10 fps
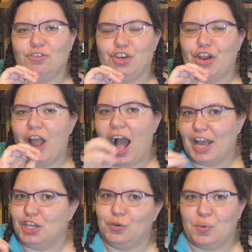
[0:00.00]
Jo
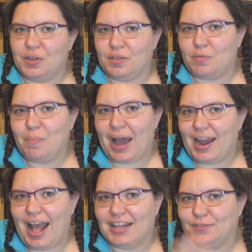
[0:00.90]
argued with but
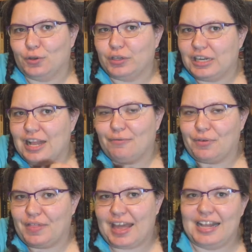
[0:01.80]
has fallen in love
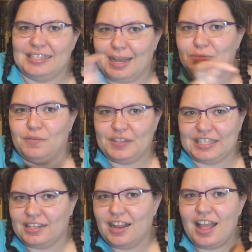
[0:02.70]
with, and he's come to
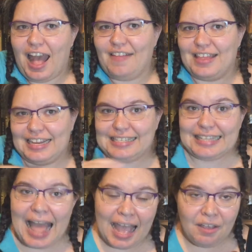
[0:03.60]
visit, and then he's
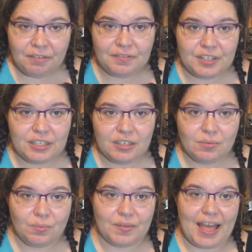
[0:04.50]
left
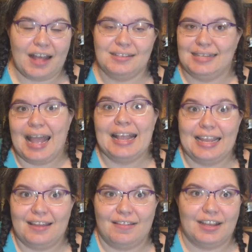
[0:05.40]
without
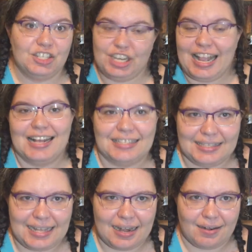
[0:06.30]
saying anything, and she
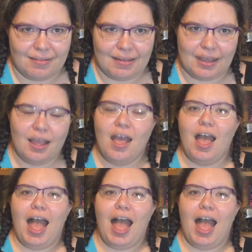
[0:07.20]
hasn't said anything.